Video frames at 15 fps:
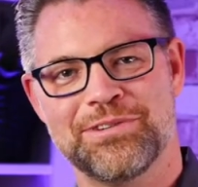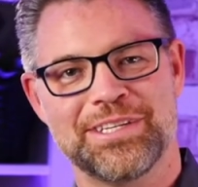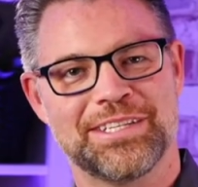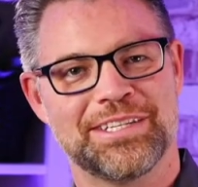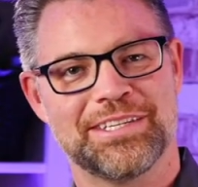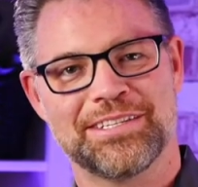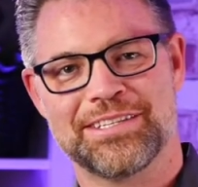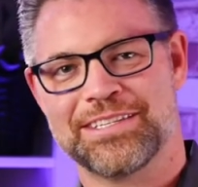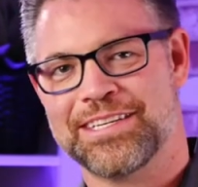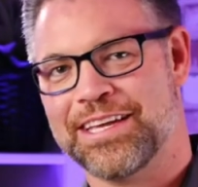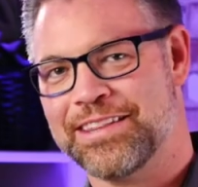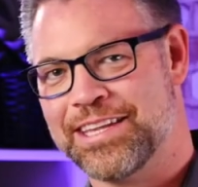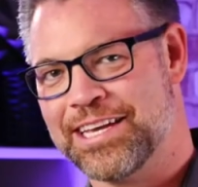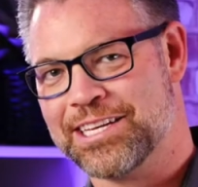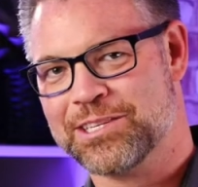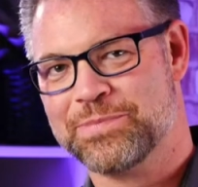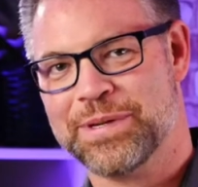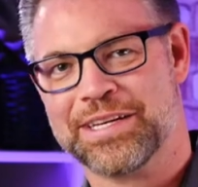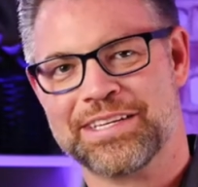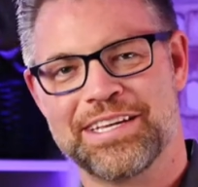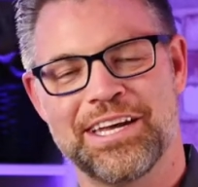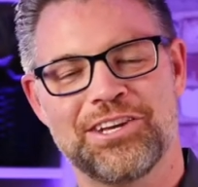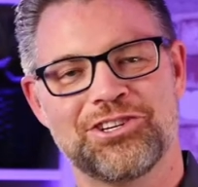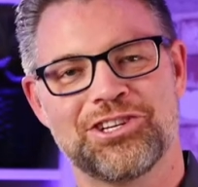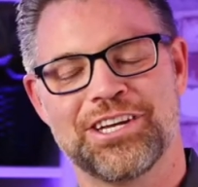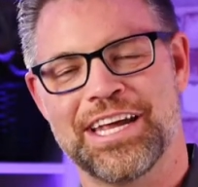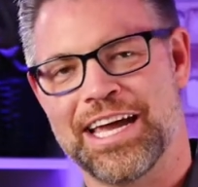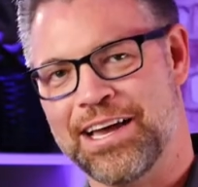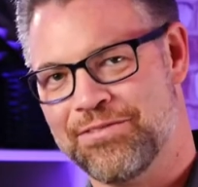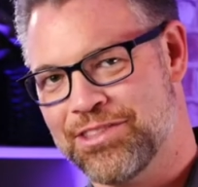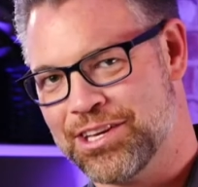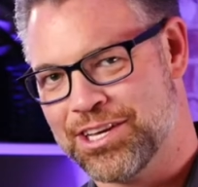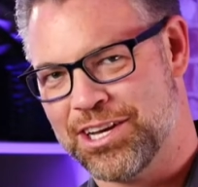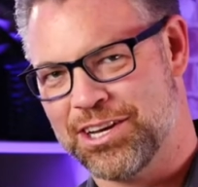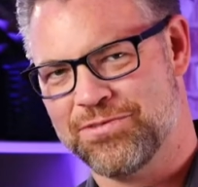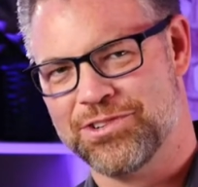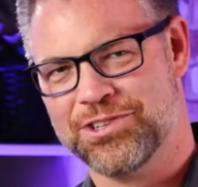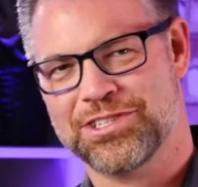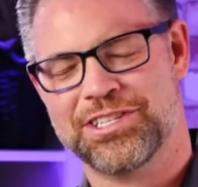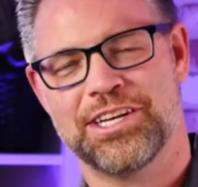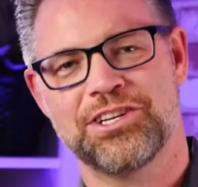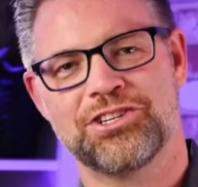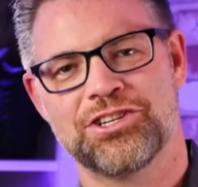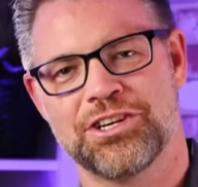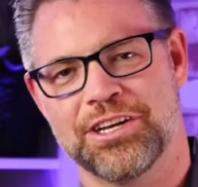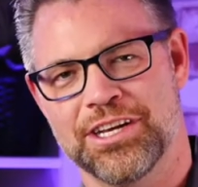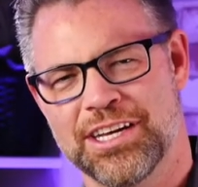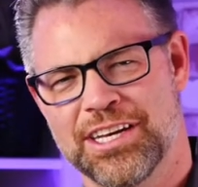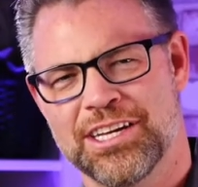He says, set the expectation, have the conversation,